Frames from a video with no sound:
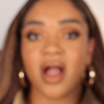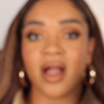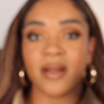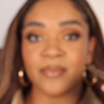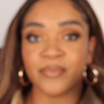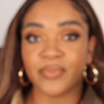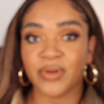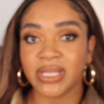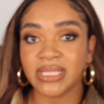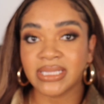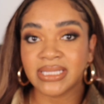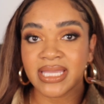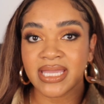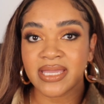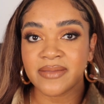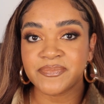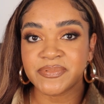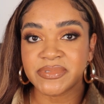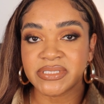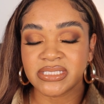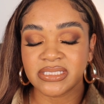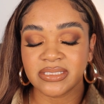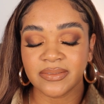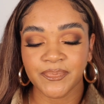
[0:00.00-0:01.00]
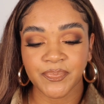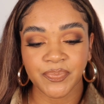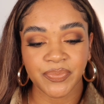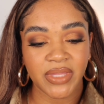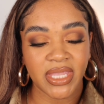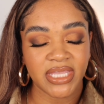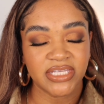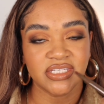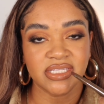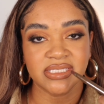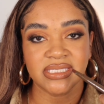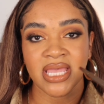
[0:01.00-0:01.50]
ombre lips,
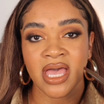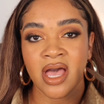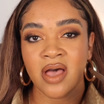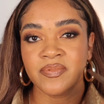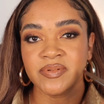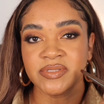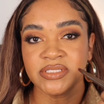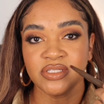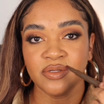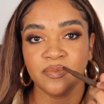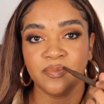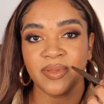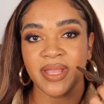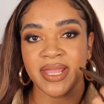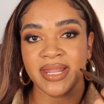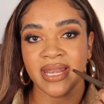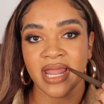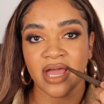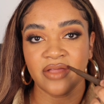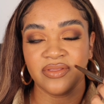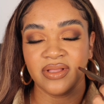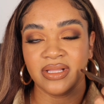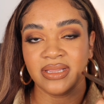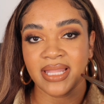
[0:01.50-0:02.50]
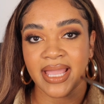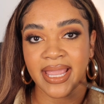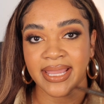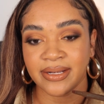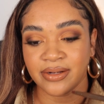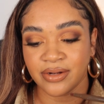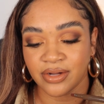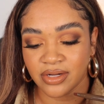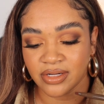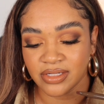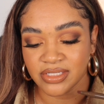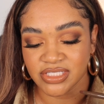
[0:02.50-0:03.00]
it just helps to blend out the
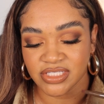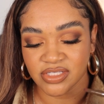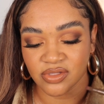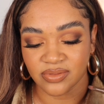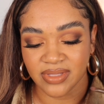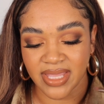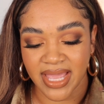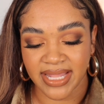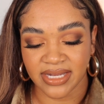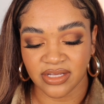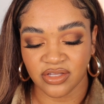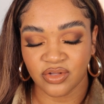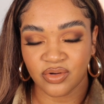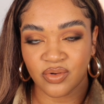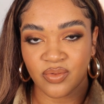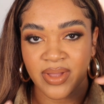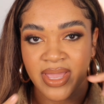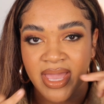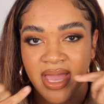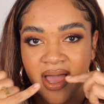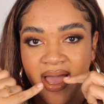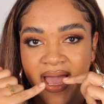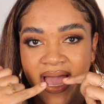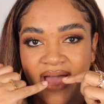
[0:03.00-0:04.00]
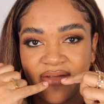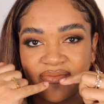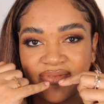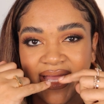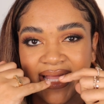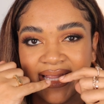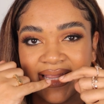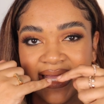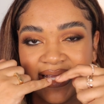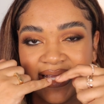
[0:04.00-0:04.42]
liner so that you don't have that